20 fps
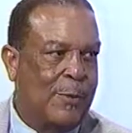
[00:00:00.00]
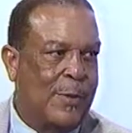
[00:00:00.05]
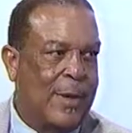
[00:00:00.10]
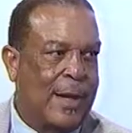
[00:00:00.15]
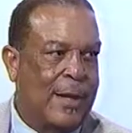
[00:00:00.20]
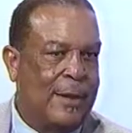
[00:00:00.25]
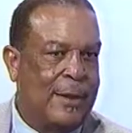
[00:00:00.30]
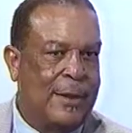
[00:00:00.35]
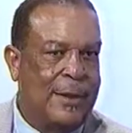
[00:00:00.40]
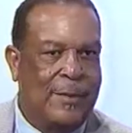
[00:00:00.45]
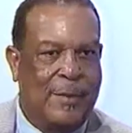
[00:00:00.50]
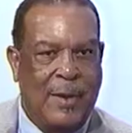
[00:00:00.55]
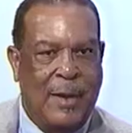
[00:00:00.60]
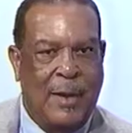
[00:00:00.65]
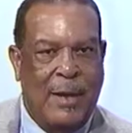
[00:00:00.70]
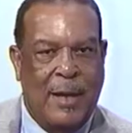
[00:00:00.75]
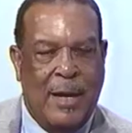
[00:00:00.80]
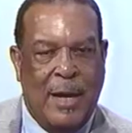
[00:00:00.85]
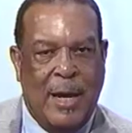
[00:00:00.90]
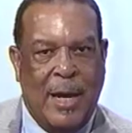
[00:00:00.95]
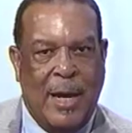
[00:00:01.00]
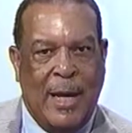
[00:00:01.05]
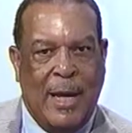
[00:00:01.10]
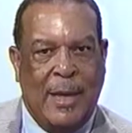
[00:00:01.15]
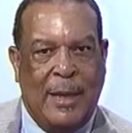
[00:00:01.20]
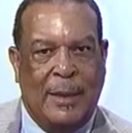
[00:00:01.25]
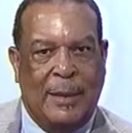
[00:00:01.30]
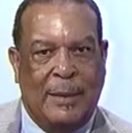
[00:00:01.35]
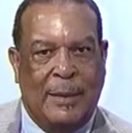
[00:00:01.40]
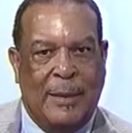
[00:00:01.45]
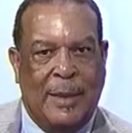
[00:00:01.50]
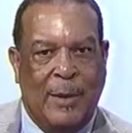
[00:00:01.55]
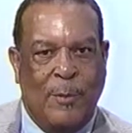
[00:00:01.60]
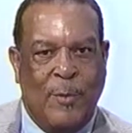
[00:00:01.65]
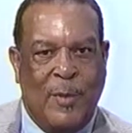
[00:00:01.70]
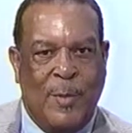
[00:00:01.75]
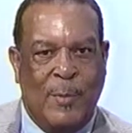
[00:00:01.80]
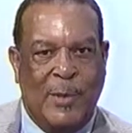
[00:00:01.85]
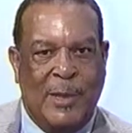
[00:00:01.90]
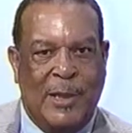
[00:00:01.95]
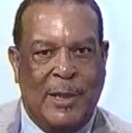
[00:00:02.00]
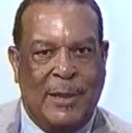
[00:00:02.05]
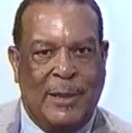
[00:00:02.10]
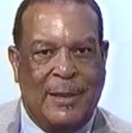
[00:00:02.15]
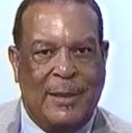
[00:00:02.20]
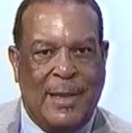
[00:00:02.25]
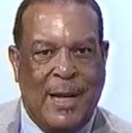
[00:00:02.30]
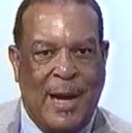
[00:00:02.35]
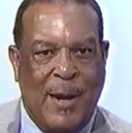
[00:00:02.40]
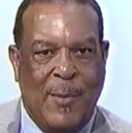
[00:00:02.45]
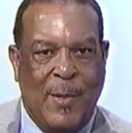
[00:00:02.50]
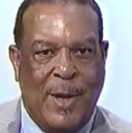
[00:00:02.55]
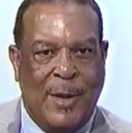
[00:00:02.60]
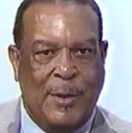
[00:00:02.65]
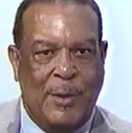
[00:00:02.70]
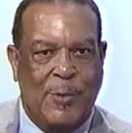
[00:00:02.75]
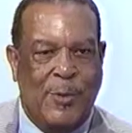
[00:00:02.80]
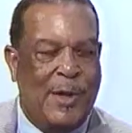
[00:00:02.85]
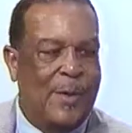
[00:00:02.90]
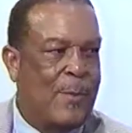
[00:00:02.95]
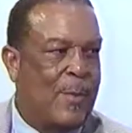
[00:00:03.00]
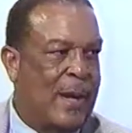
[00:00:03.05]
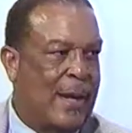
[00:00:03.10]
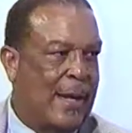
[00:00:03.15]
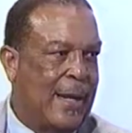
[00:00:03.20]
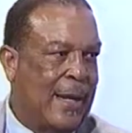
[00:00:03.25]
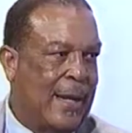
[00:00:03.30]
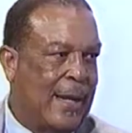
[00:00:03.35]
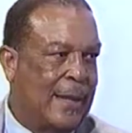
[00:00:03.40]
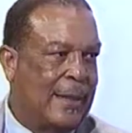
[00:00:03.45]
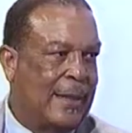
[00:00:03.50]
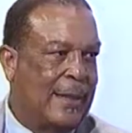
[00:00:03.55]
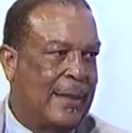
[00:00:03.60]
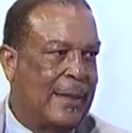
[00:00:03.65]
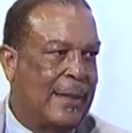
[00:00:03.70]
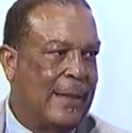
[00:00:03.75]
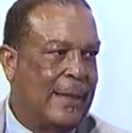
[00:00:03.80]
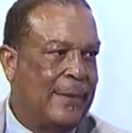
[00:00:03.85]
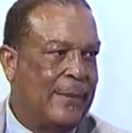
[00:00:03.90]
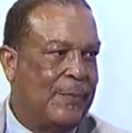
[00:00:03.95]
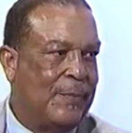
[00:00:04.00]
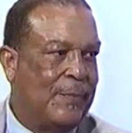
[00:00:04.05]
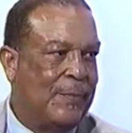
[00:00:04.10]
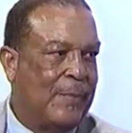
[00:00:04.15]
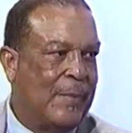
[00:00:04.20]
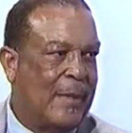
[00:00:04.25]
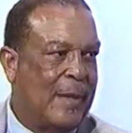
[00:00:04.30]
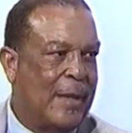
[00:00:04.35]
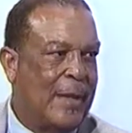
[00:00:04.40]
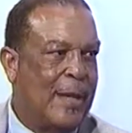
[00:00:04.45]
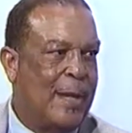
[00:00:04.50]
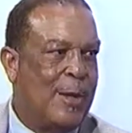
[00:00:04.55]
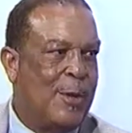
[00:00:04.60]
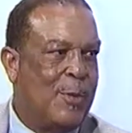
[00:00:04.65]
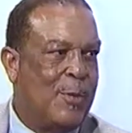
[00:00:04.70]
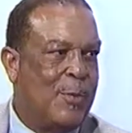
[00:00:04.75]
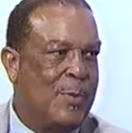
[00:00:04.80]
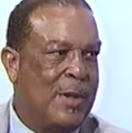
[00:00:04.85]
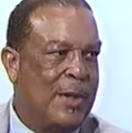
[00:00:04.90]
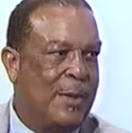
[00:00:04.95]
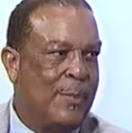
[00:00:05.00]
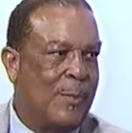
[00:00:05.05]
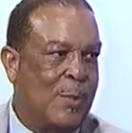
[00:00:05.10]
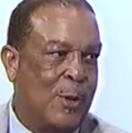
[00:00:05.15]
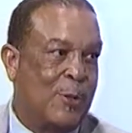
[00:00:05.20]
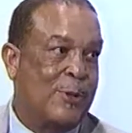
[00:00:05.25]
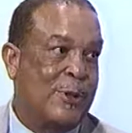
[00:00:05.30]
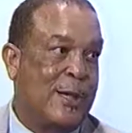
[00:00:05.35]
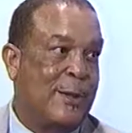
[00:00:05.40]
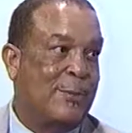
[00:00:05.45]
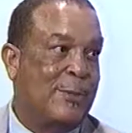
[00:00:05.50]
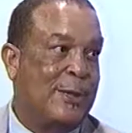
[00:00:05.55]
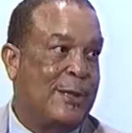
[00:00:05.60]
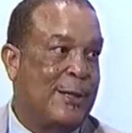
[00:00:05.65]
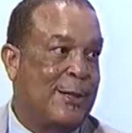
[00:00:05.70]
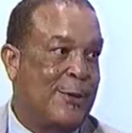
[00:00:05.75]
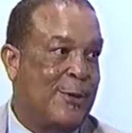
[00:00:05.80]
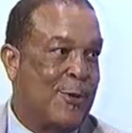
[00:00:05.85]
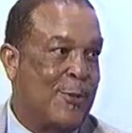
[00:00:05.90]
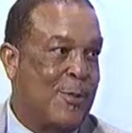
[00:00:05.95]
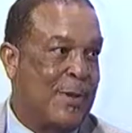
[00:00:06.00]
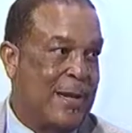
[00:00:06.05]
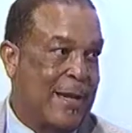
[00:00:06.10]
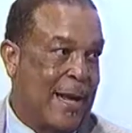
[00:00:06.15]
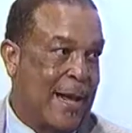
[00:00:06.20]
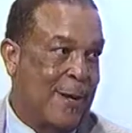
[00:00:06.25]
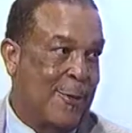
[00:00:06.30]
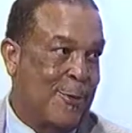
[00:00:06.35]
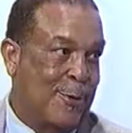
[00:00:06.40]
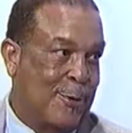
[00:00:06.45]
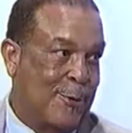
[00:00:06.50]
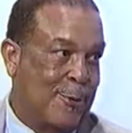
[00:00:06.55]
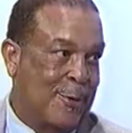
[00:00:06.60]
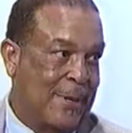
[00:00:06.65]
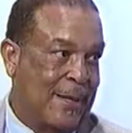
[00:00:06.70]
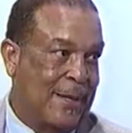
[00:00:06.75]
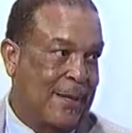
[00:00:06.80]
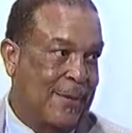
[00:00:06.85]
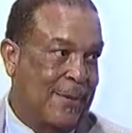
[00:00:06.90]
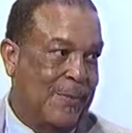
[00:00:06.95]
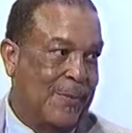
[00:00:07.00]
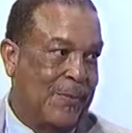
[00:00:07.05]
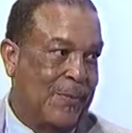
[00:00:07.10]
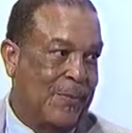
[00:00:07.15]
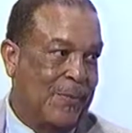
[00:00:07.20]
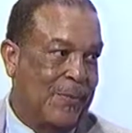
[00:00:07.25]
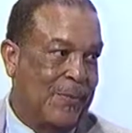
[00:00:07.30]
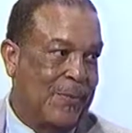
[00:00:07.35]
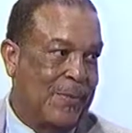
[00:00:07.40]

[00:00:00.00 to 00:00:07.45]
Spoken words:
people where I lived. At one particular time, I knew everybody out there, and they knew me. Most of them still know me, and I don't know them.